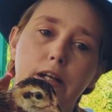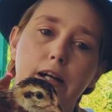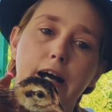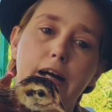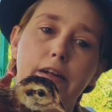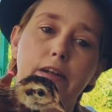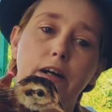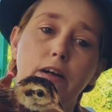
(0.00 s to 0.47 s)

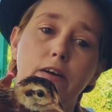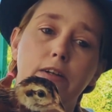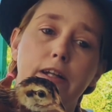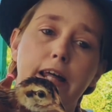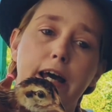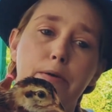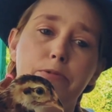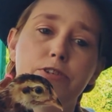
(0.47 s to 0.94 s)
not only
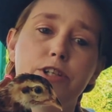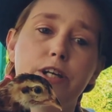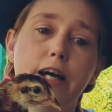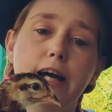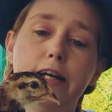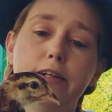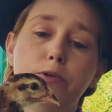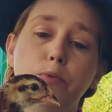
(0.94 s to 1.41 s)
that, but she
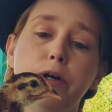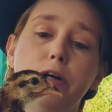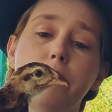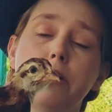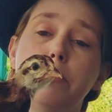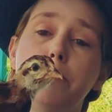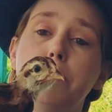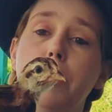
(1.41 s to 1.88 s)
had to
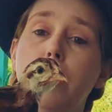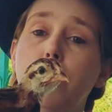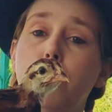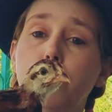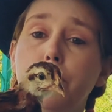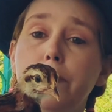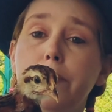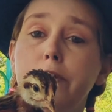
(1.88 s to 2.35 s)
welcome a
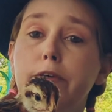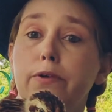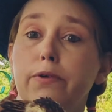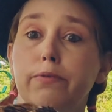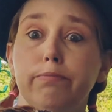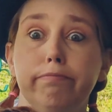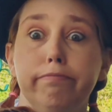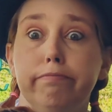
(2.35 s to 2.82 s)
whole
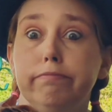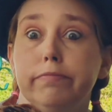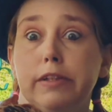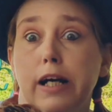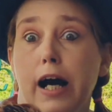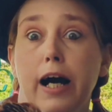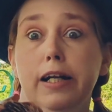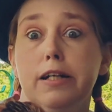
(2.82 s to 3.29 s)
new
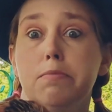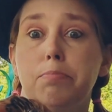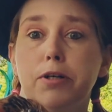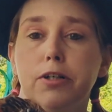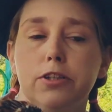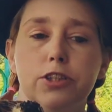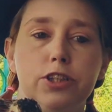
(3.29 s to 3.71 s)
kind of bird.